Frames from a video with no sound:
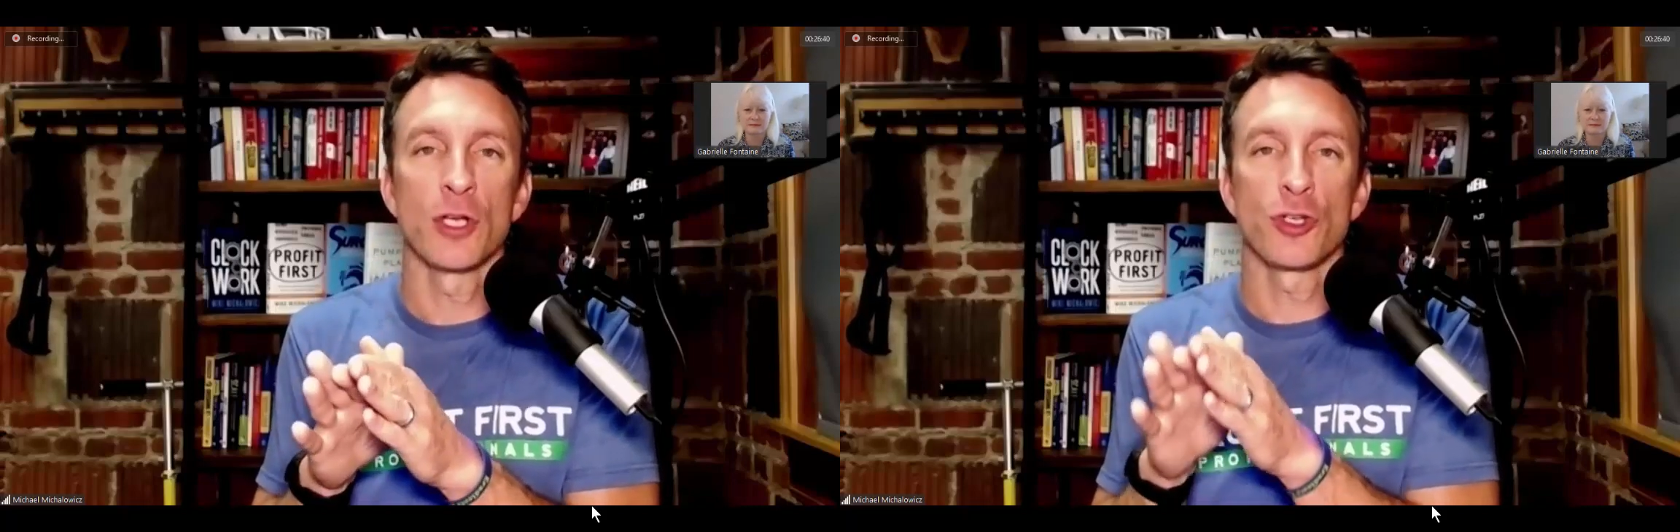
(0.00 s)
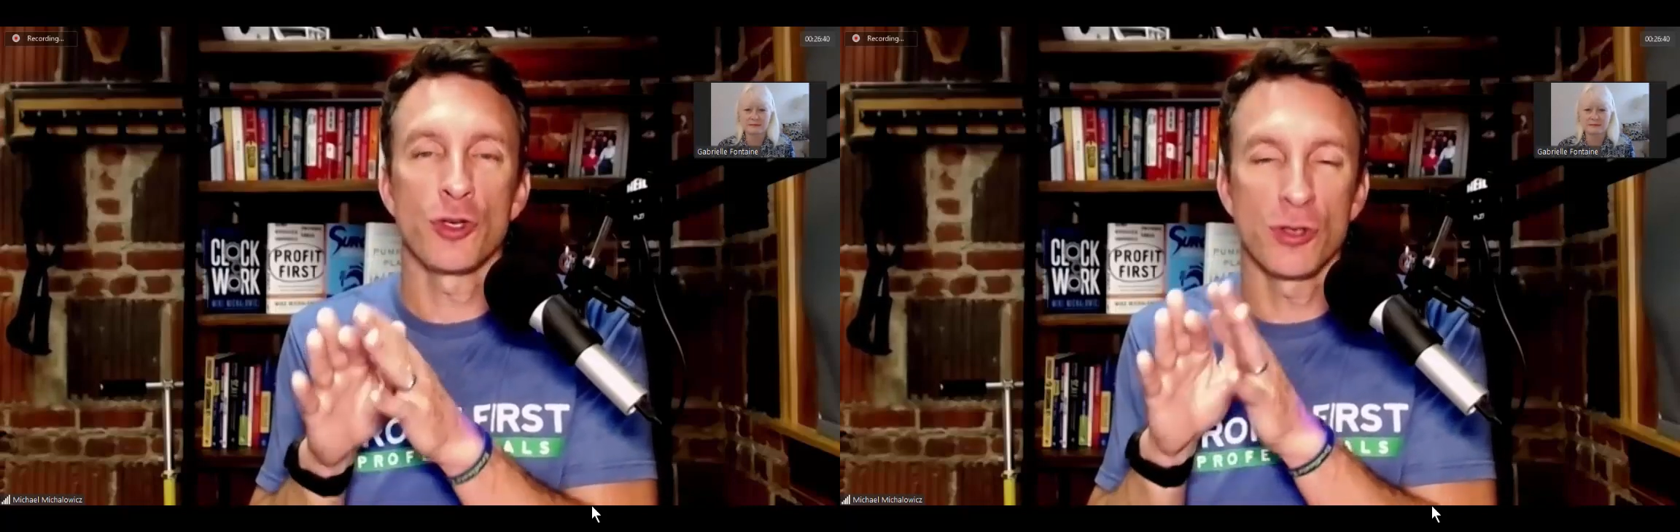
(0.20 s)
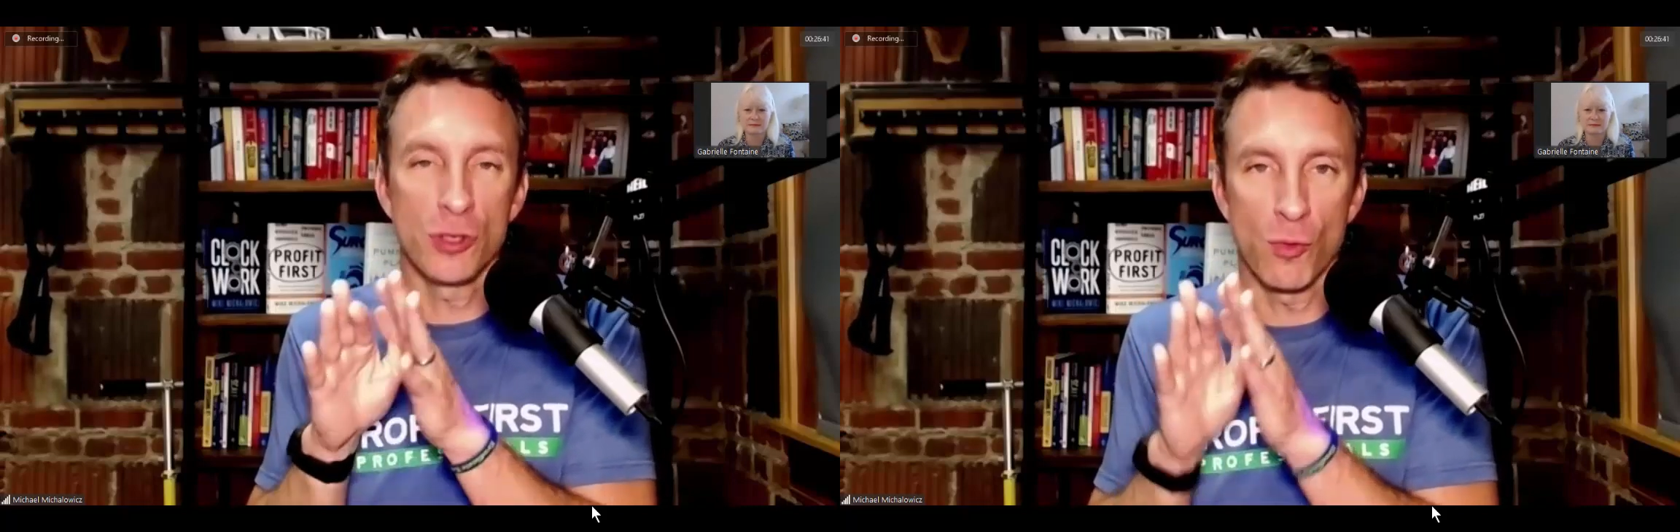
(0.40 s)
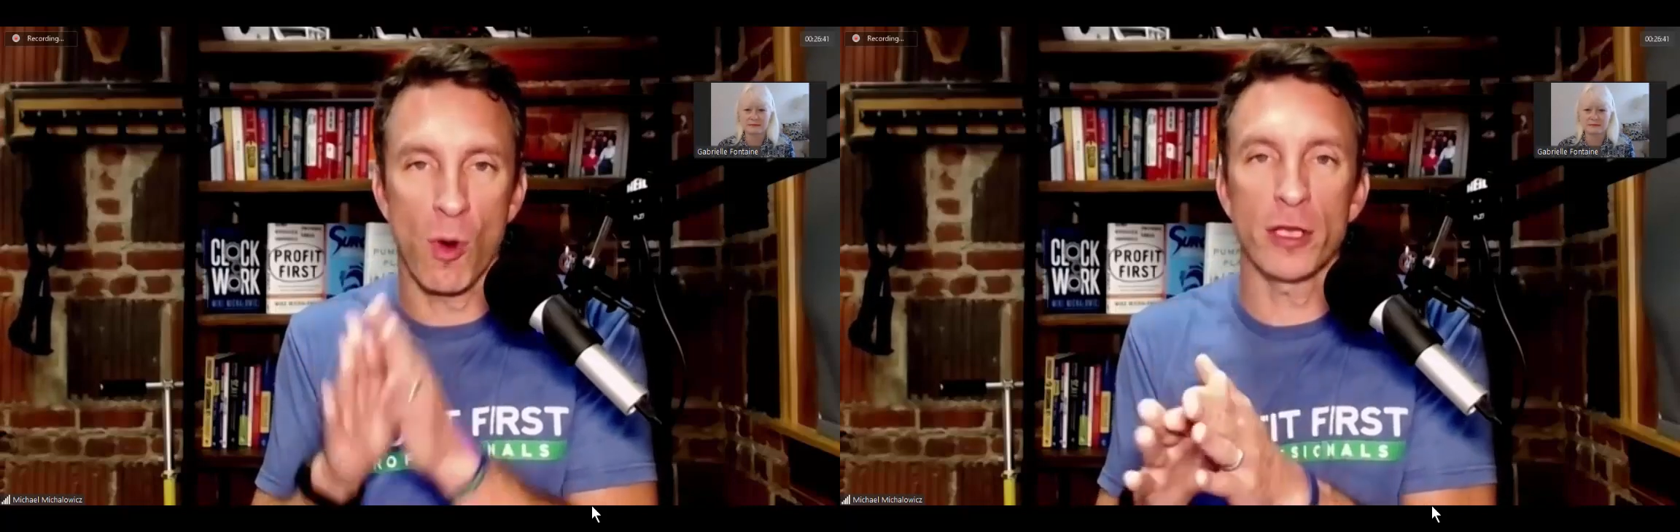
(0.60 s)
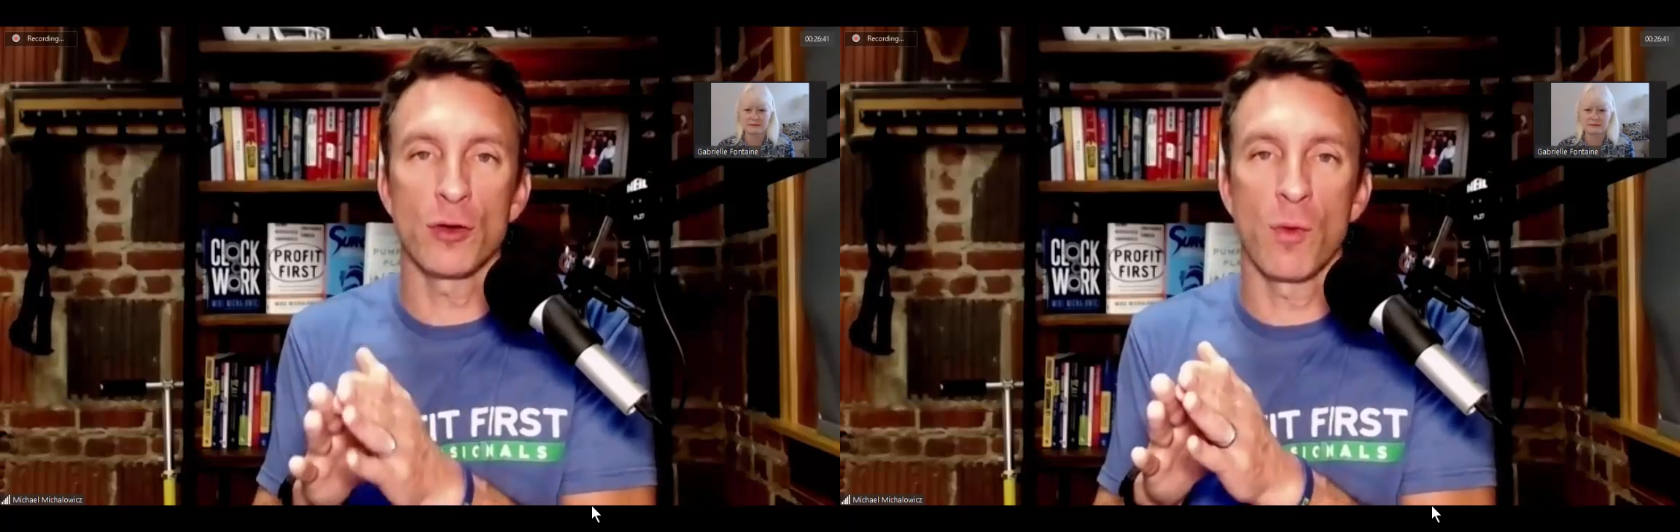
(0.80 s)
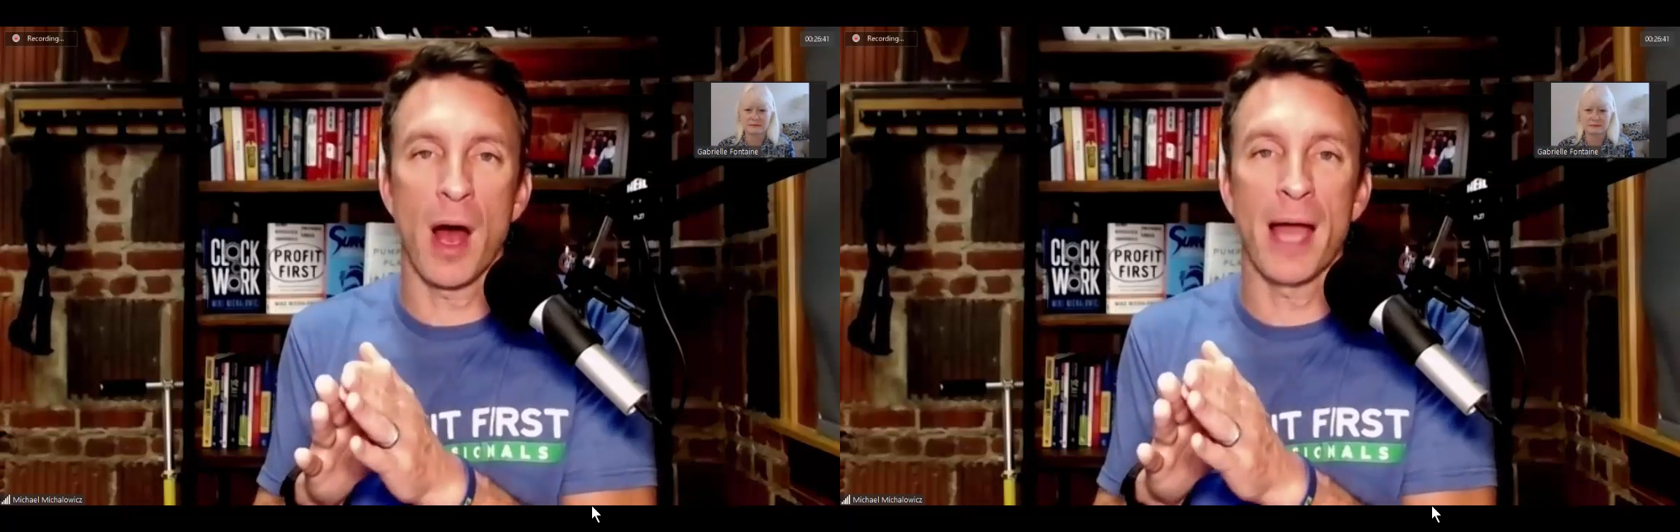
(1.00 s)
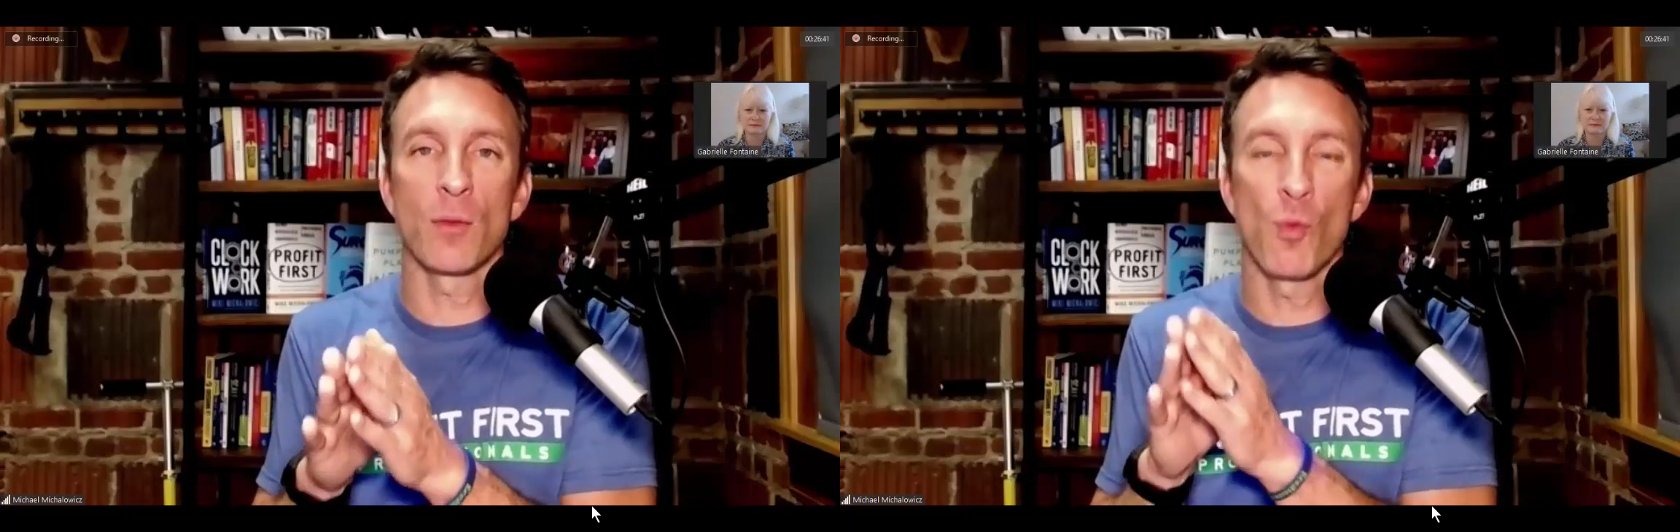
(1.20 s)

so you can do what you want,